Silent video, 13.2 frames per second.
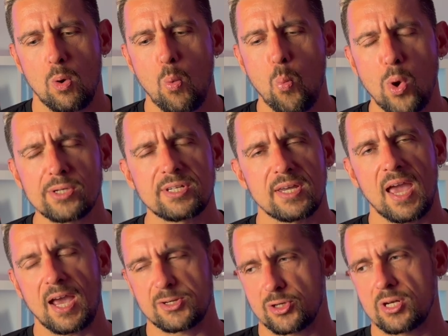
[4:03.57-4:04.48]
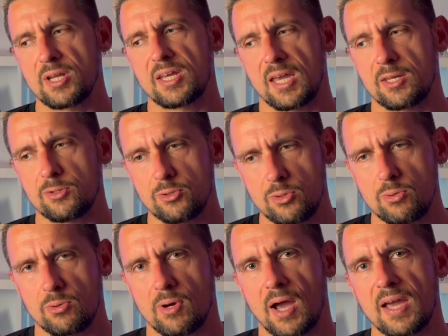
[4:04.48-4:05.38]
what I actually can
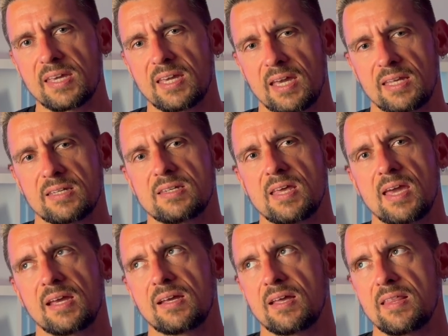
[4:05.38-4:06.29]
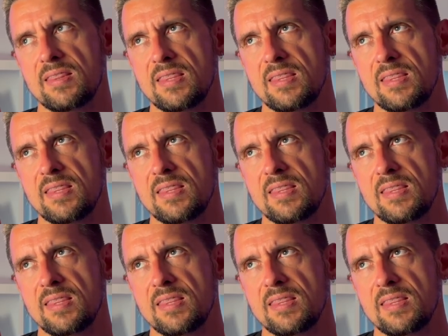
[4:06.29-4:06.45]
do, I can take